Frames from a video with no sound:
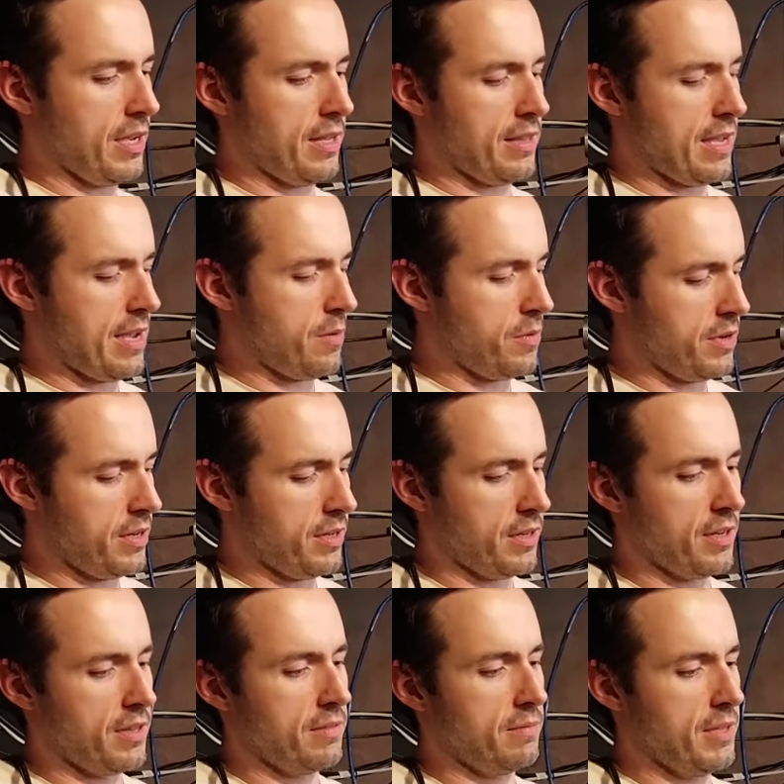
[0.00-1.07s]
So you got that
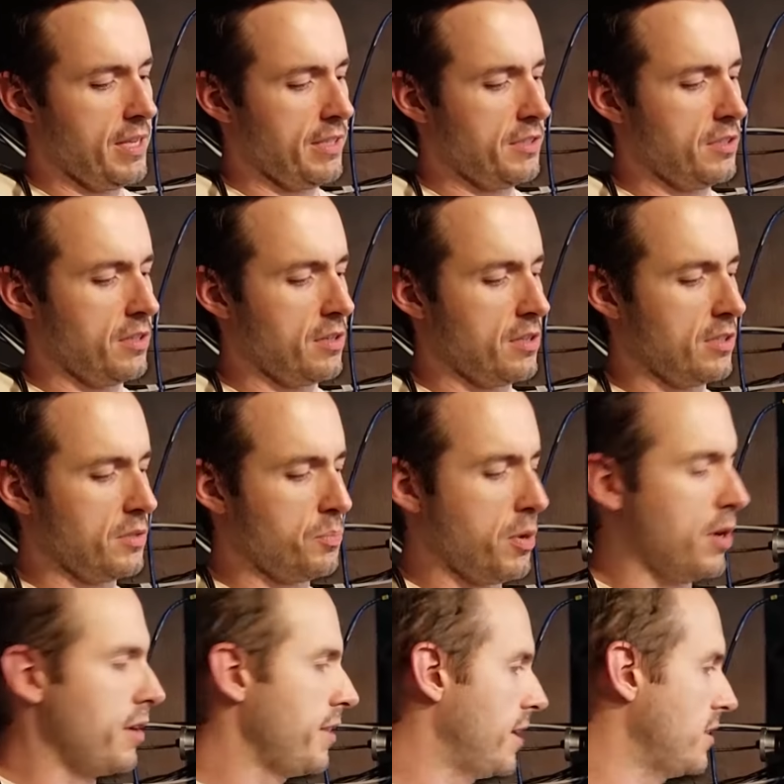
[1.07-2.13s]
one and this, and it
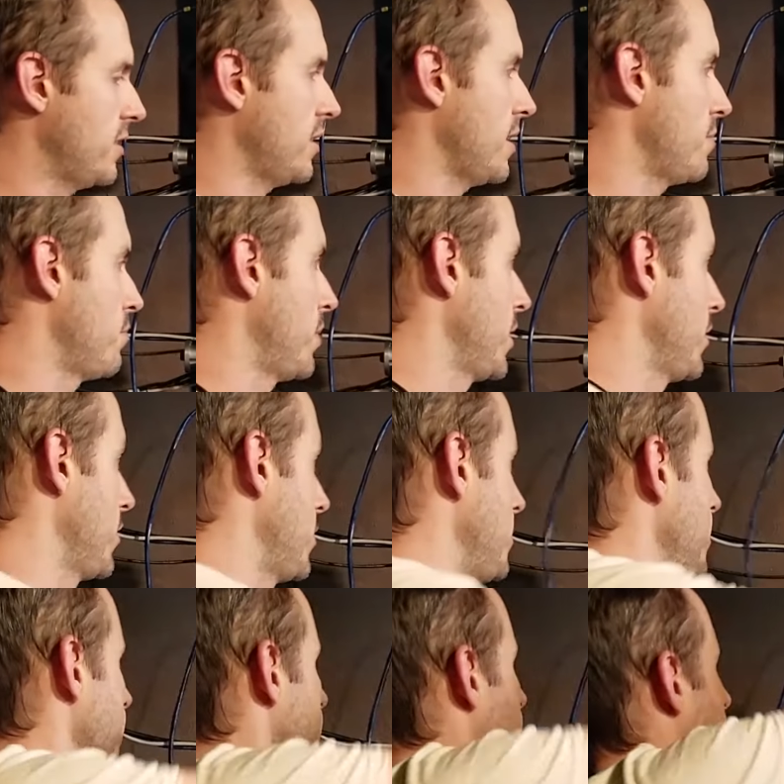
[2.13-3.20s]
all is part of that same
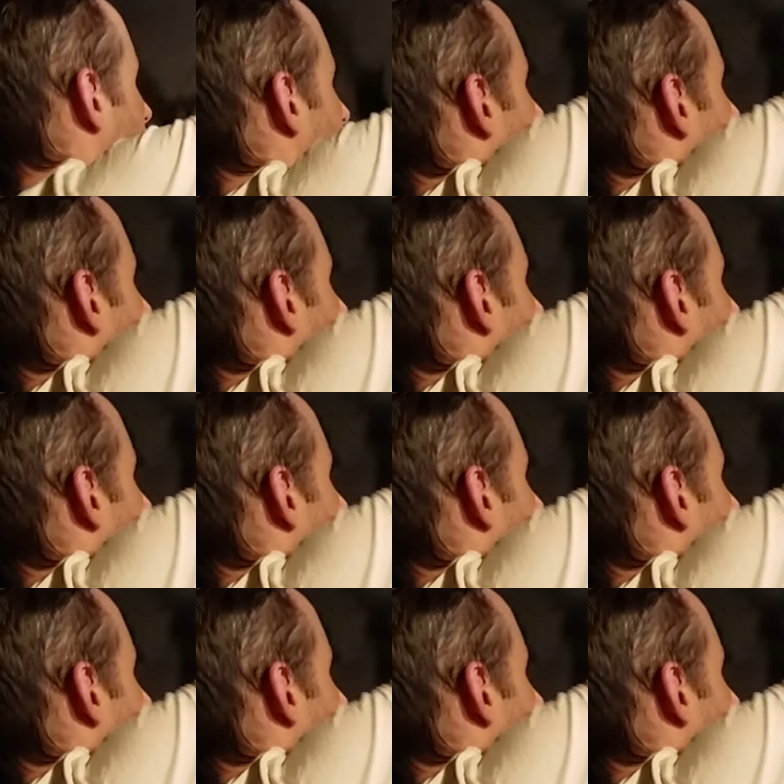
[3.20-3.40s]
bundle.